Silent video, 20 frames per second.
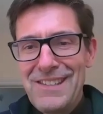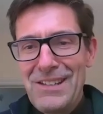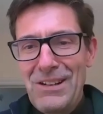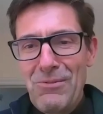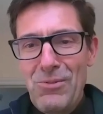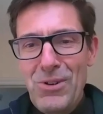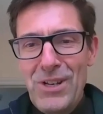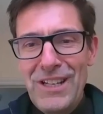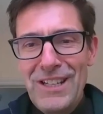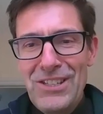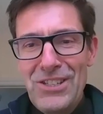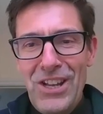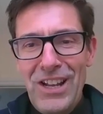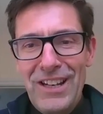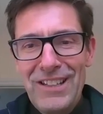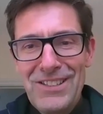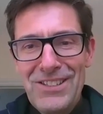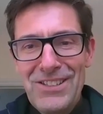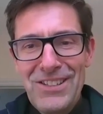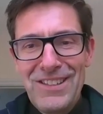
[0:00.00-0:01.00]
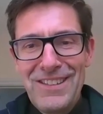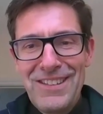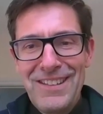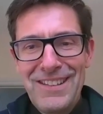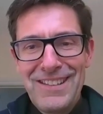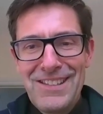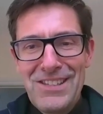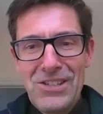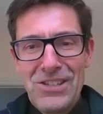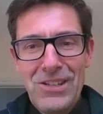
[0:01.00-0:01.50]
a really challenging
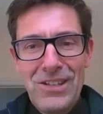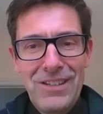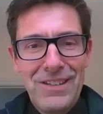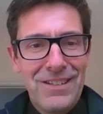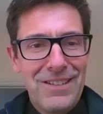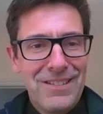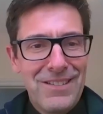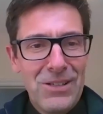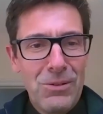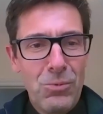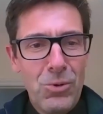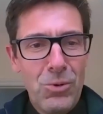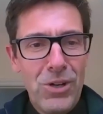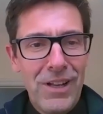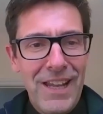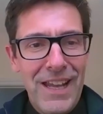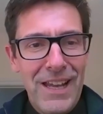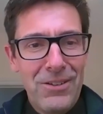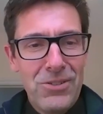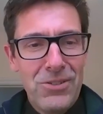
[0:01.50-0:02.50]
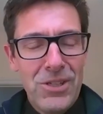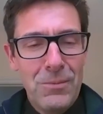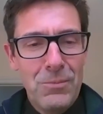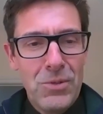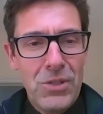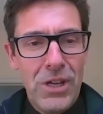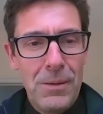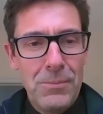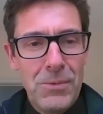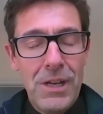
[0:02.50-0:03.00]
thing to work out
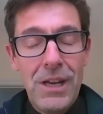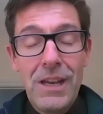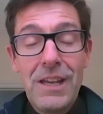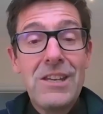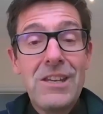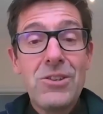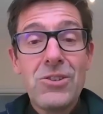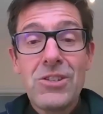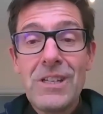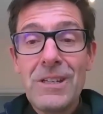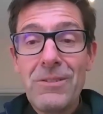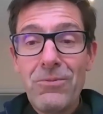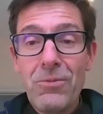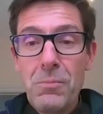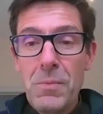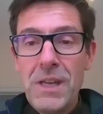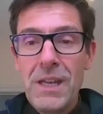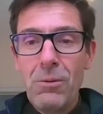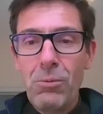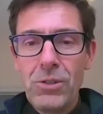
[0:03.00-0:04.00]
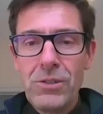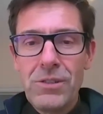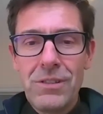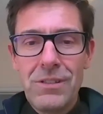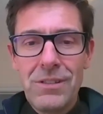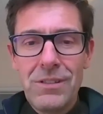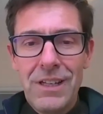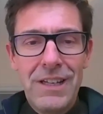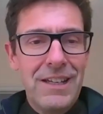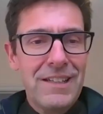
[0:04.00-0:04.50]
sometimes. And interesting for me, it
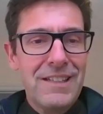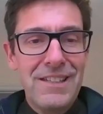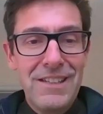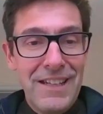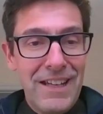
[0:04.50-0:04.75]
wasn't. I didn't